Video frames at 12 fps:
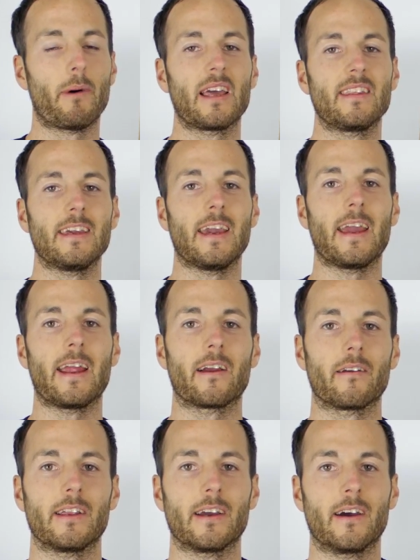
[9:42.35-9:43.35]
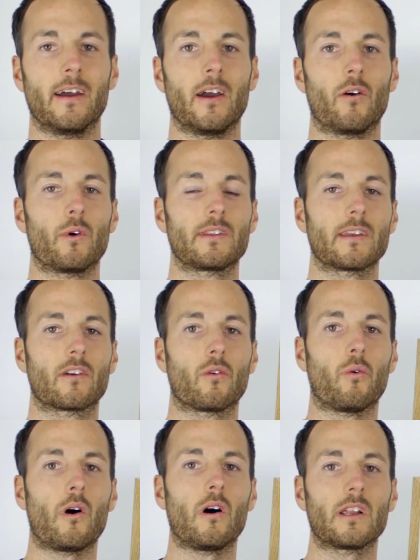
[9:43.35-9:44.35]
by the area, what the
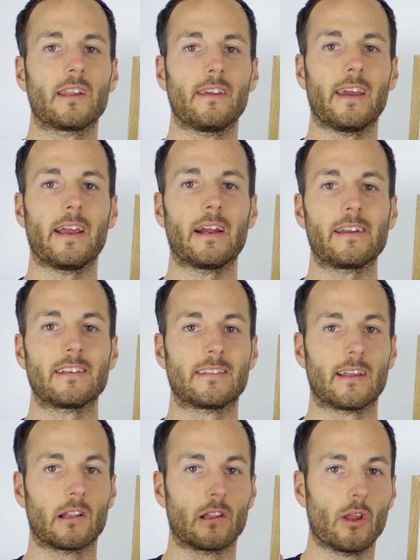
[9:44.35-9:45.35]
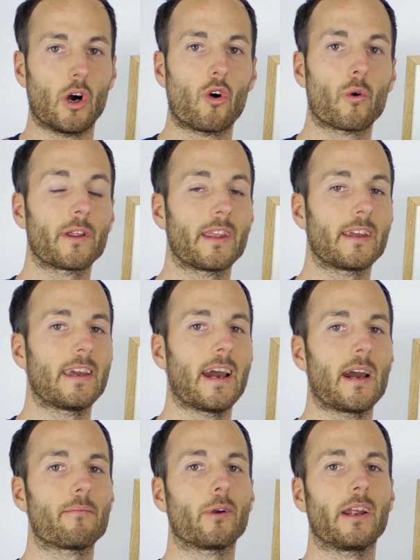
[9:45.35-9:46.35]
quality of the area is. The lower the
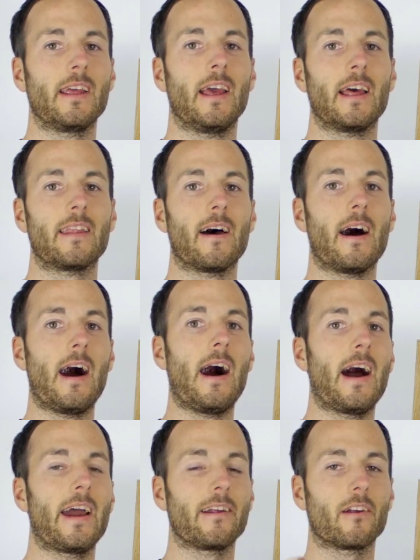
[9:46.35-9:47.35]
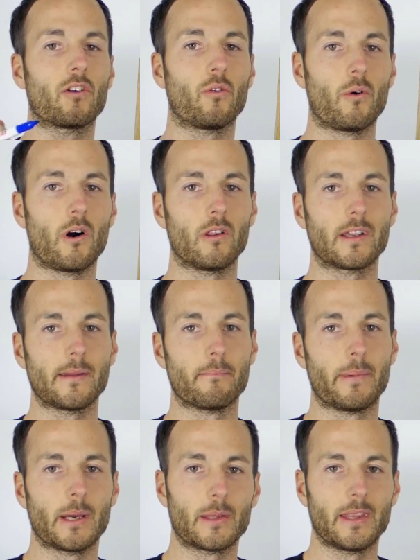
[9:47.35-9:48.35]
cap rate, the higher quality
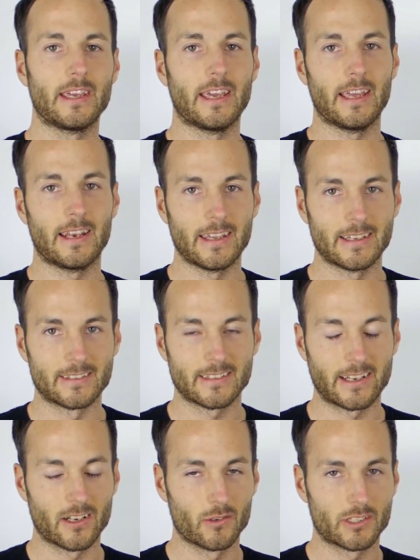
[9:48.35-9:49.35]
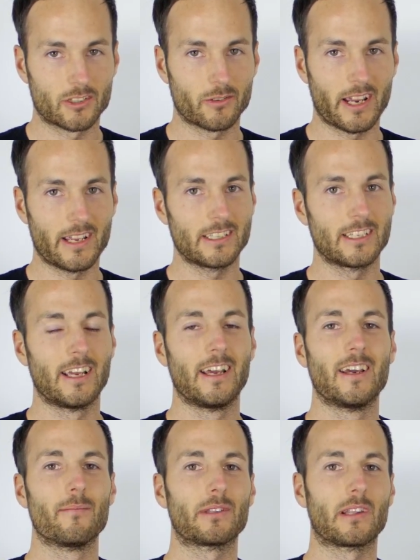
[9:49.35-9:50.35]
building it is. I know it's strange,
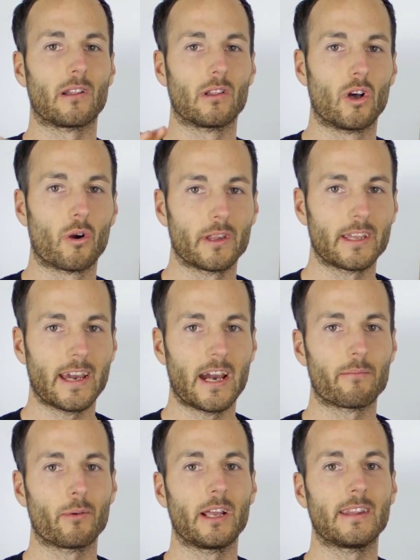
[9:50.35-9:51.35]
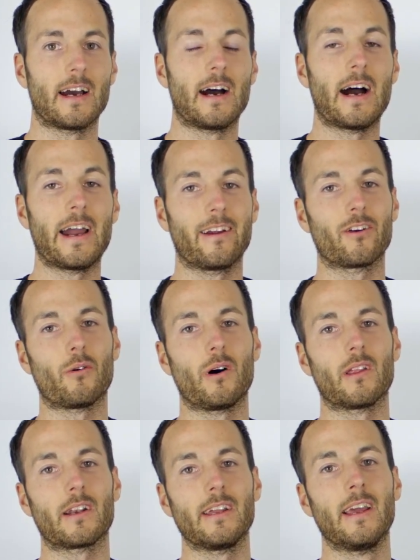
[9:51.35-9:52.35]
but the lower the cap rate, the higher
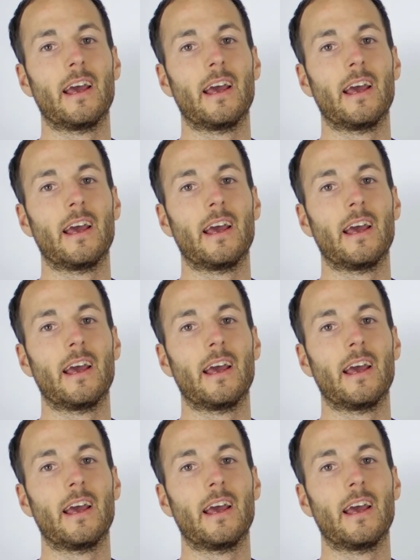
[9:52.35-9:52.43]
quality.